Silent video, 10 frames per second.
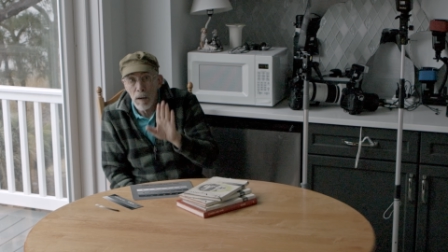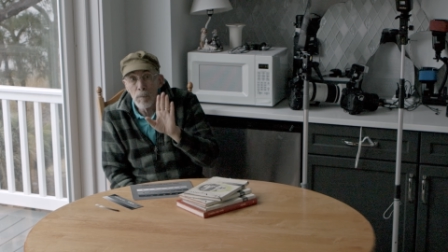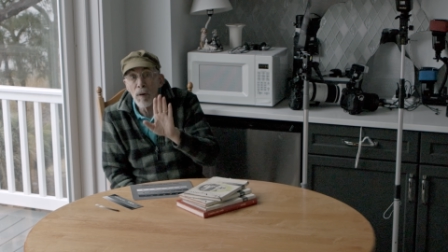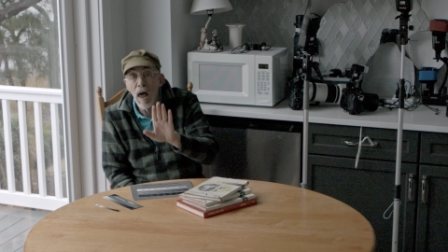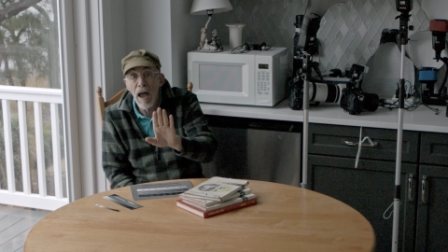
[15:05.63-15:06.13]

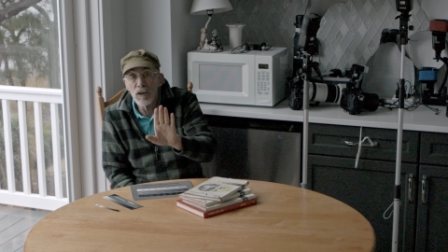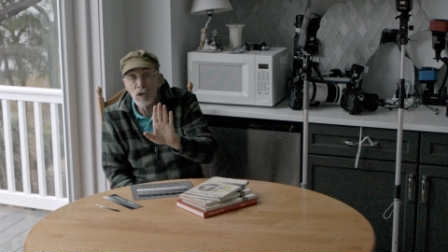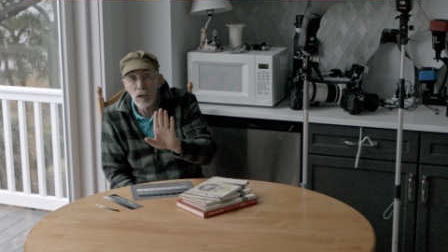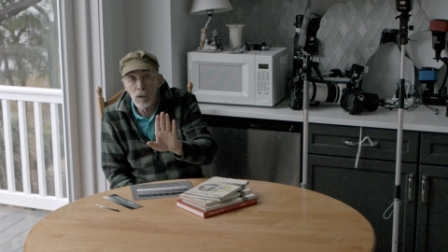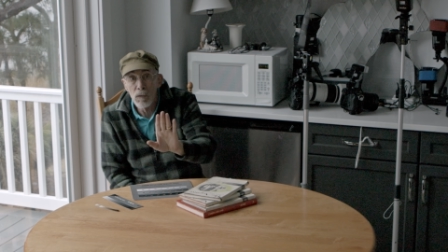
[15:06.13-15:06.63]
It
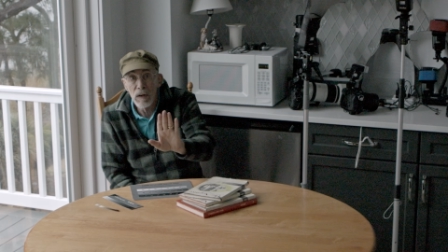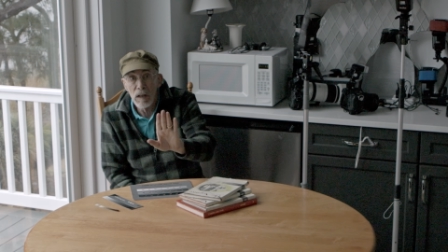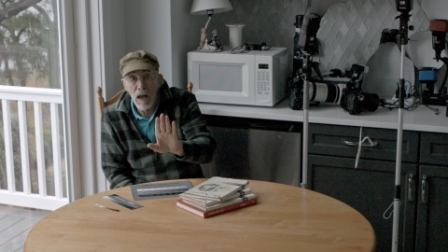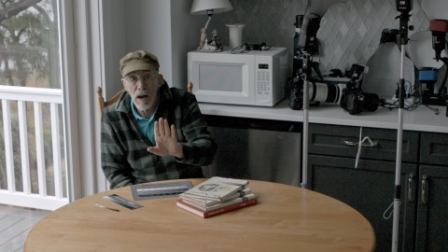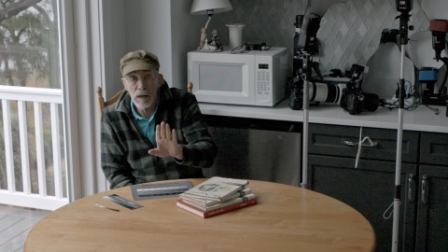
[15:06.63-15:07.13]
blocks the
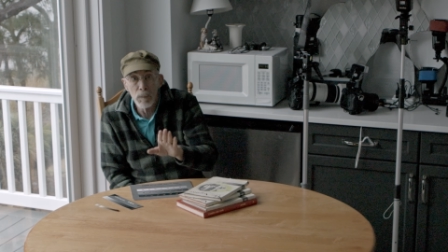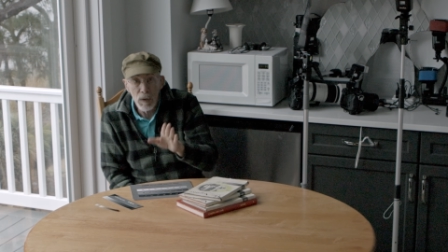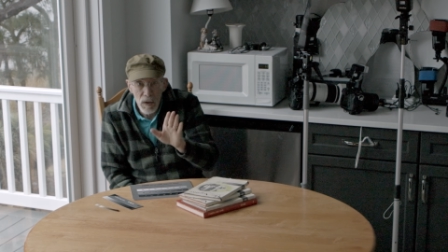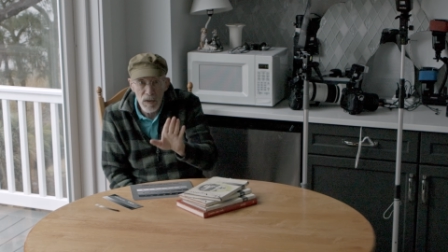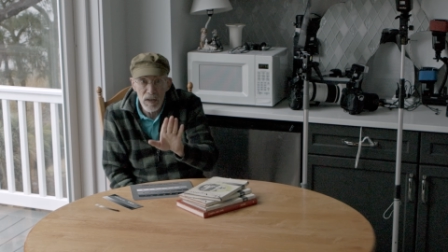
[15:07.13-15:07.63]
UV light
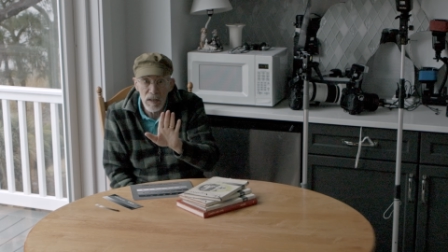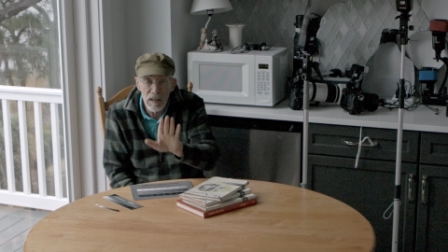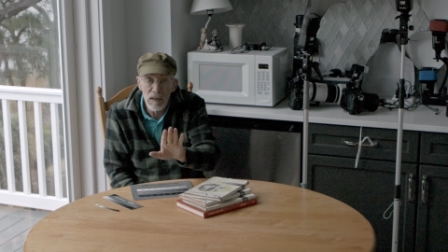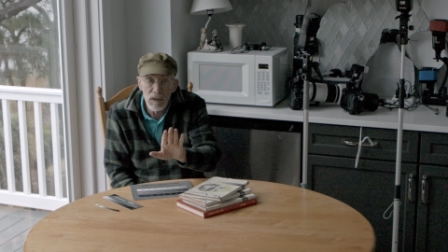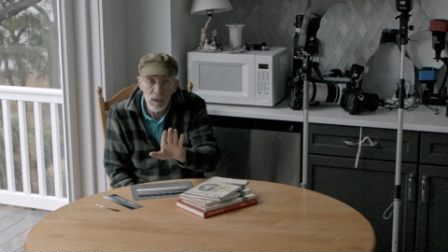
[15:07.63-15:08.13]
because the
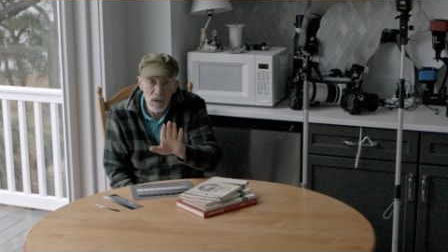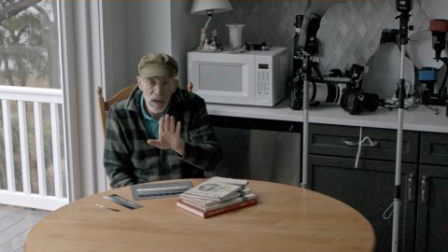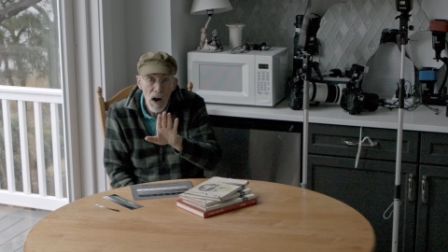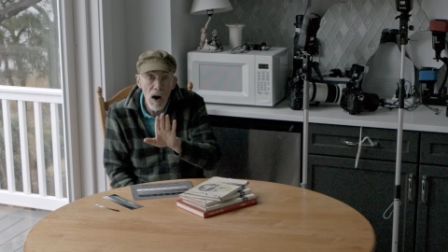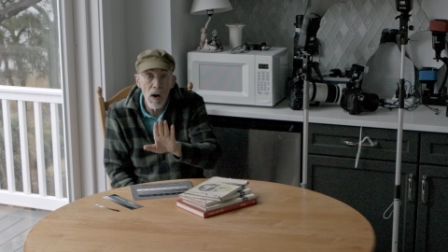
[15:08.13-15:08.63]

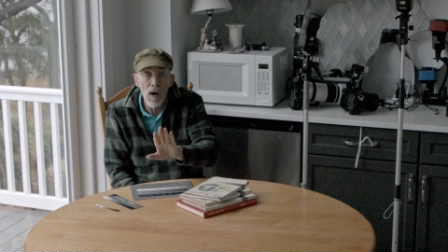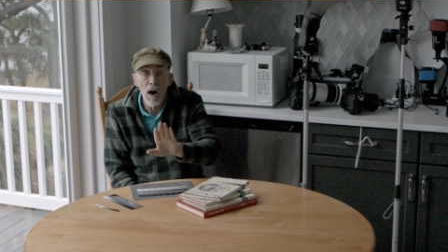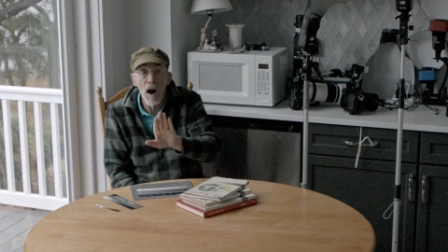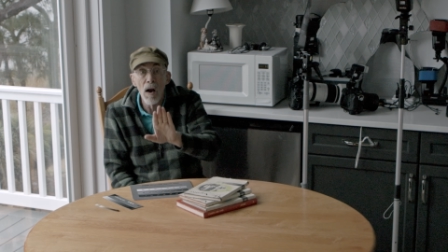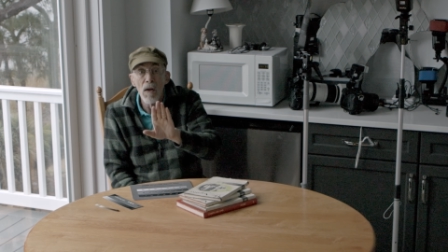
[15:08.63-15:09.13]
sensors
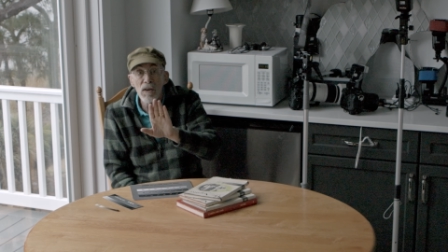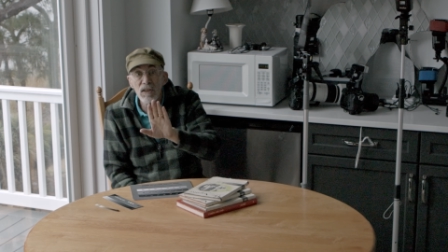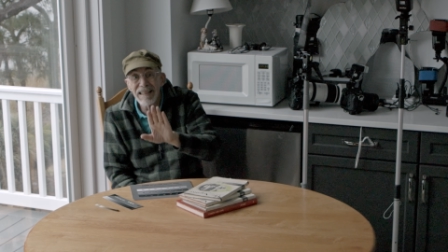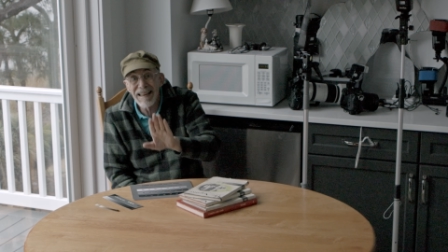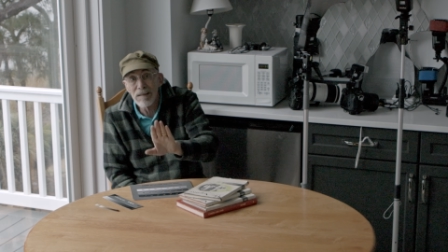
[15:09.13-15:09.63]
are
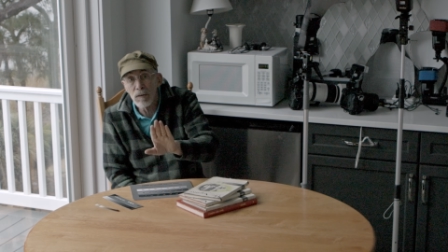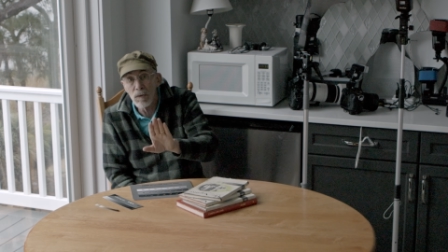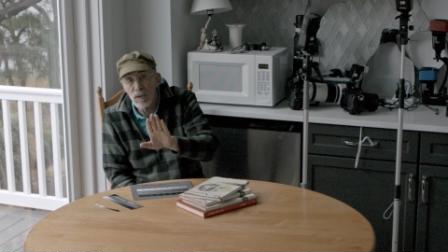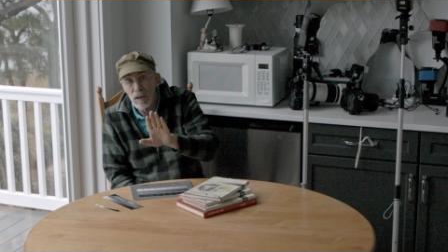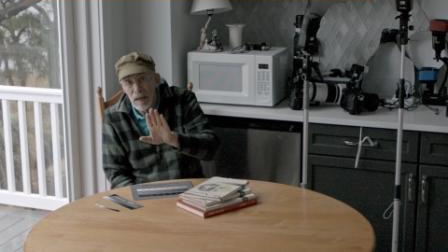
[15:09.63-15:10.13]

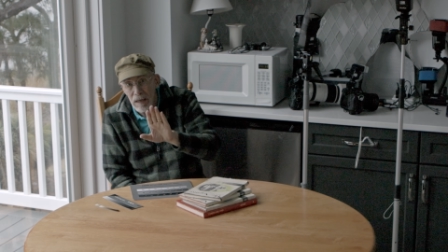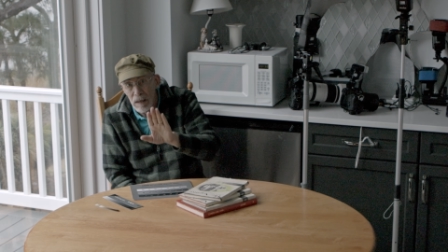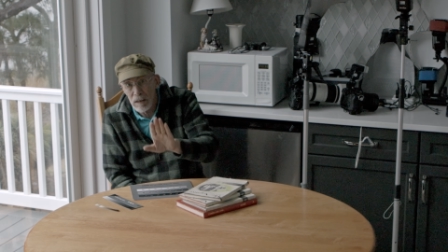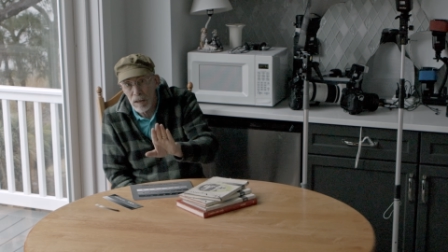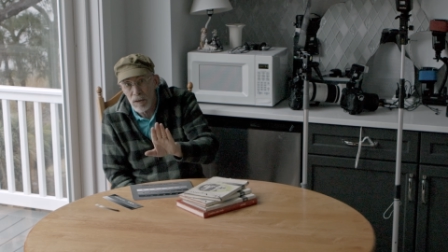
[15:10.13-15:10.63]
sensors
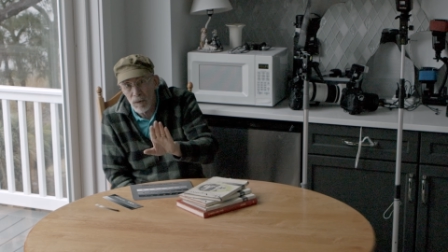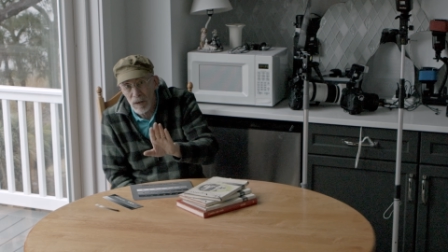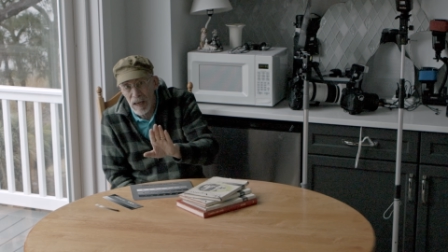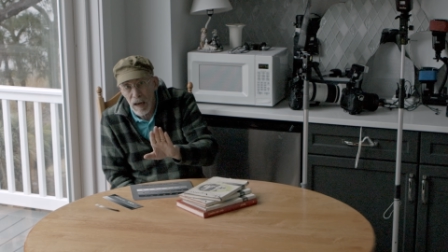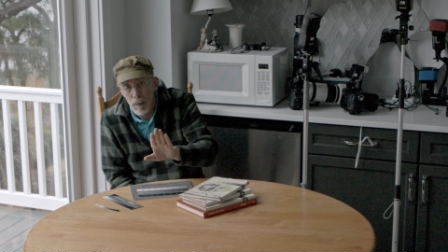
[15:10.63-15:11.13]
in a
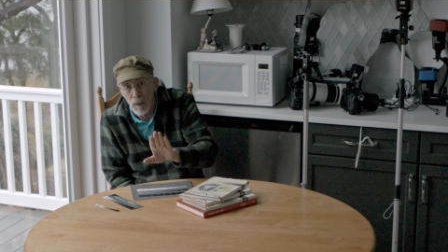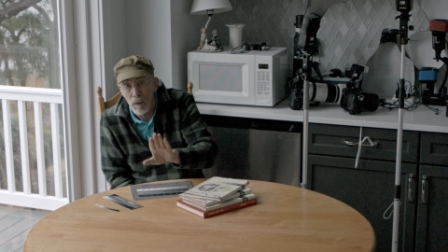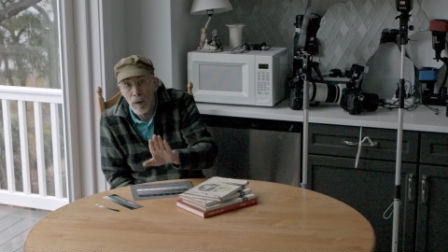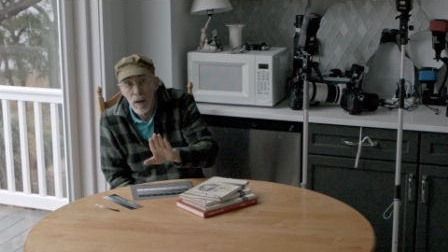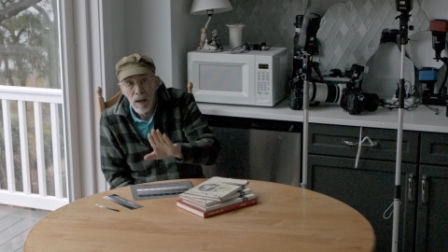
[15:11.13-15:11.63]
digital camera.